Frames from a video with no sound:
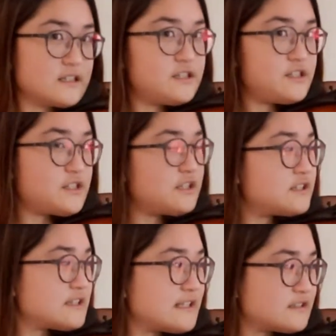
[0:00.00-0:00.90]
You should
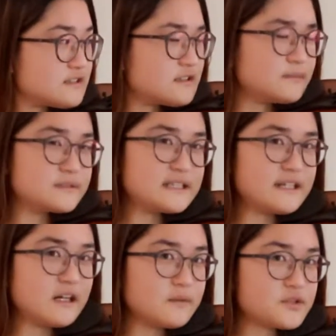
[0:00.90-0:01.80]
sit
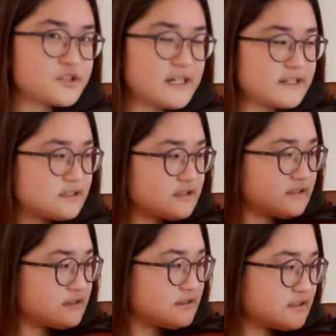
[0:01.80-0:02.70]
up straight
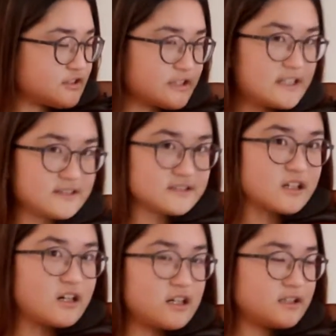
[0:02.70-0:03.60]
and
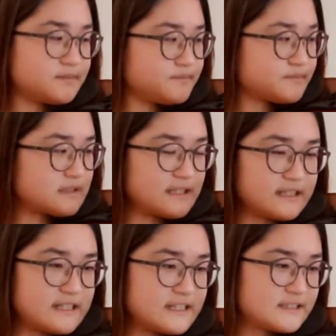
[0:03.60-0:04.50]
tall like
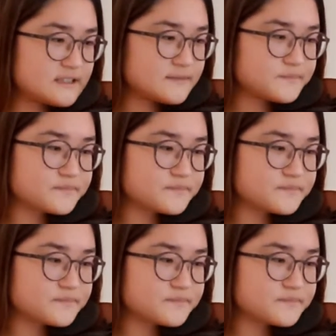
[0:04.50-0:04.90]
this.